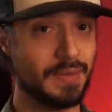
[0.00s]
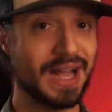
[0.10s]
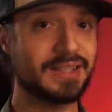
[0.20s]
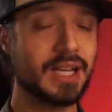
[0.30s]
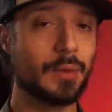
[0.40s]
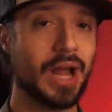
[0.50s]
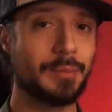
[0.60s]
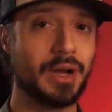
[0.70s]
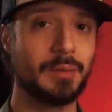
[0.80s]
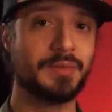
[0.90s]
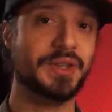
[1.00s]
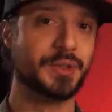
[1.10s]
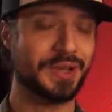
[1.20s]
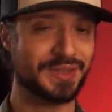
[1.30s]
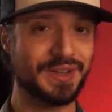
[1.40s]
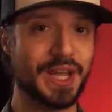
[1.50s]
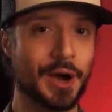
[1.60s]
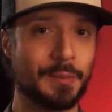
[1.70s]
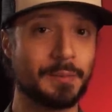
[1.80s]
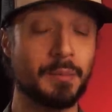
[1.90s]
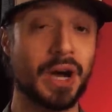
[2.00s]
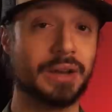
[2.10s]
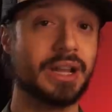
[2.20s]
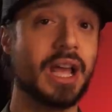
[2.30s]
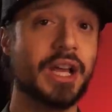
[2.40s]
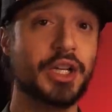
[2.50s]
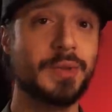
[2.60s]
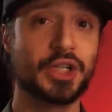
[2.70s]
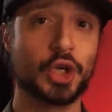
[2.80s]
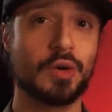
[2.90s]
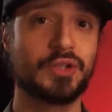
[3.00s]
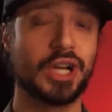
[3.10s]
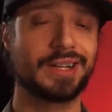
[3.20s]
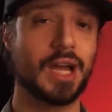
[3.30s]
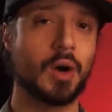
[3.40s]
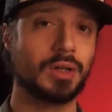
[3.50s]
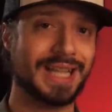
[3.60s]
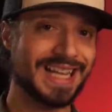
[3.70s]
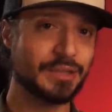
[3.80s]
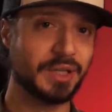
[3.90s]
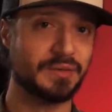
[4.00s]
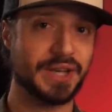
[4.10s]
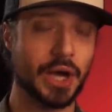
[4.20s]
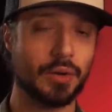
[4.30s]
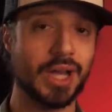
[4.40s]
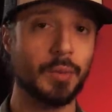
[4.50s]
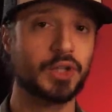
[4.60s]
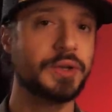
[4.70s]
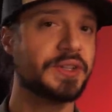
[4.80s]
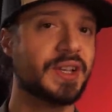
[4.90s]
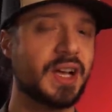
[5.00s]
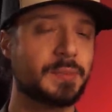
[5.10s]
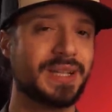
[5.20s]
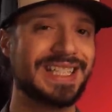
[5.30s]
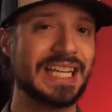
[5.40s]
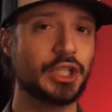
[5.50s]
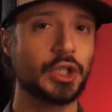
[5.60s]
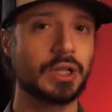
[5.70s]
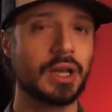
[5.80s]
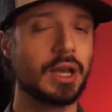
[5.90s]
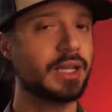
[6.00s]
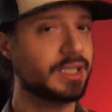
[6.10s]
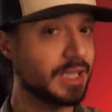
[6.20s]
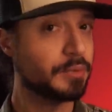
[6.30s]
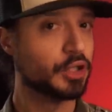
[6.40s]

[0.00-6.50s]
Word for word: And that's gonna wrap up this week's video. But do be sure to have checked out last week's video in which we discuss potential deeper